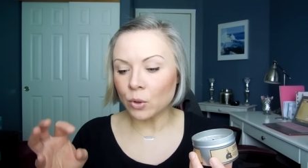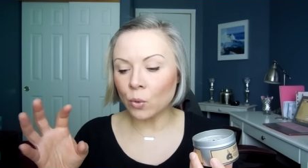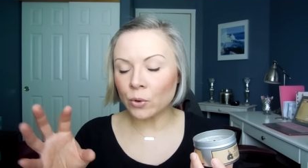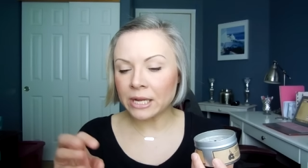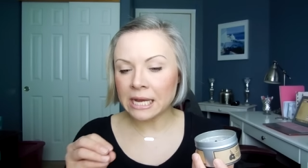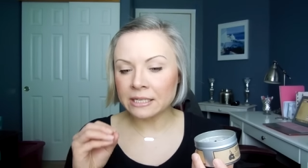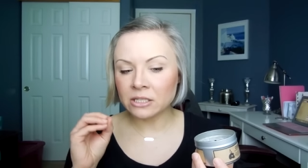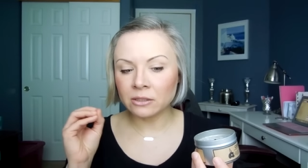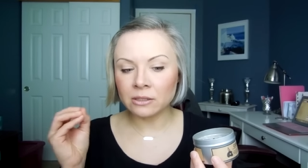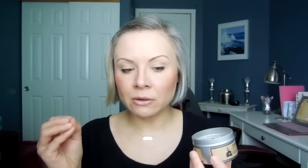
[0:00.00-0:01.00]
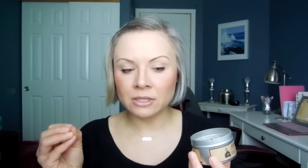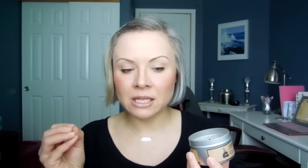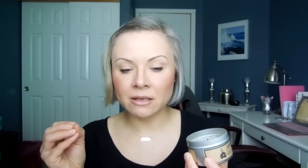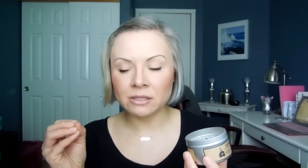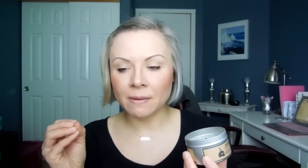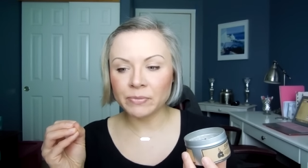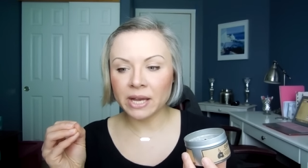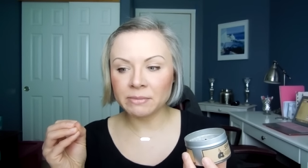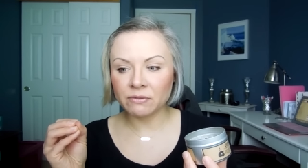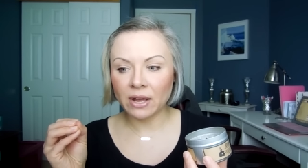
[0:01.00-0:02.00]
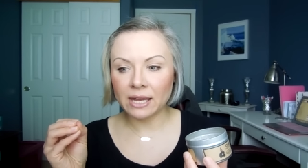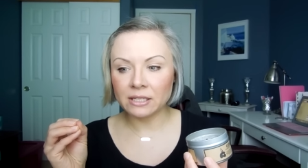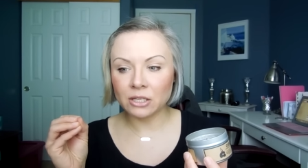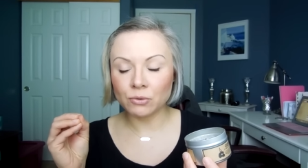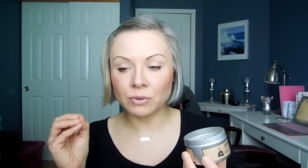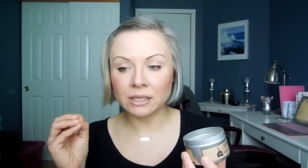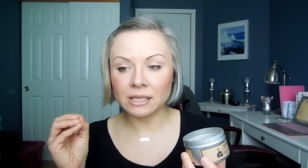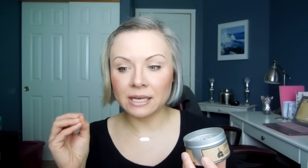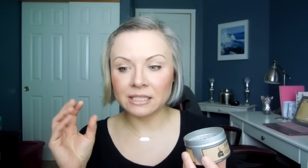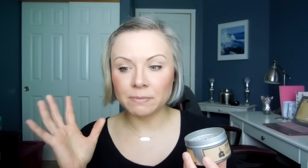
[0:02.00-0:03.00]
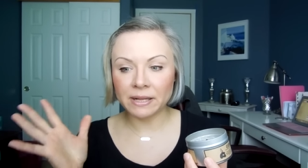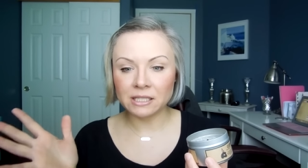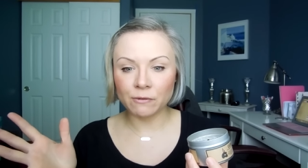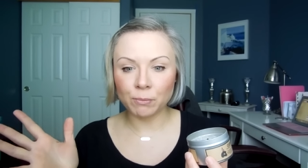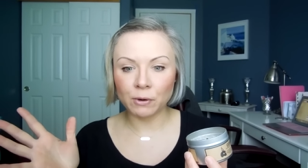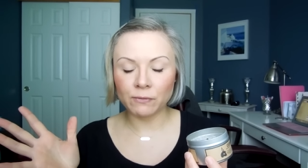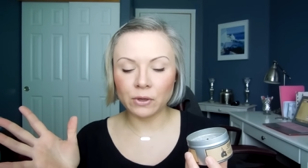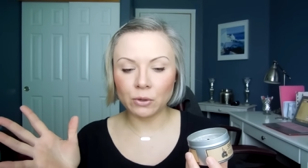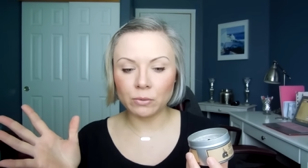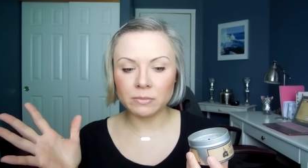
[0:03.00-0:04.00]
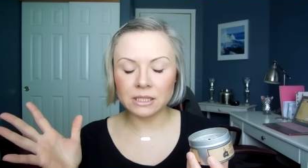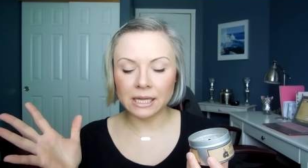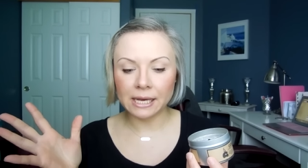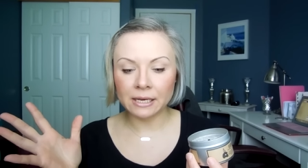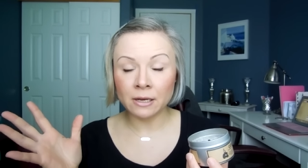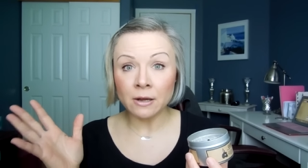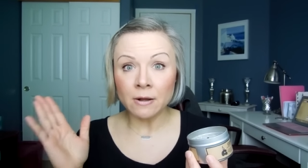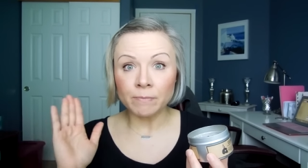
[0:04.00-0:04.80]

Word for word: oriental notes that you sometimes find in really expensive perfumes like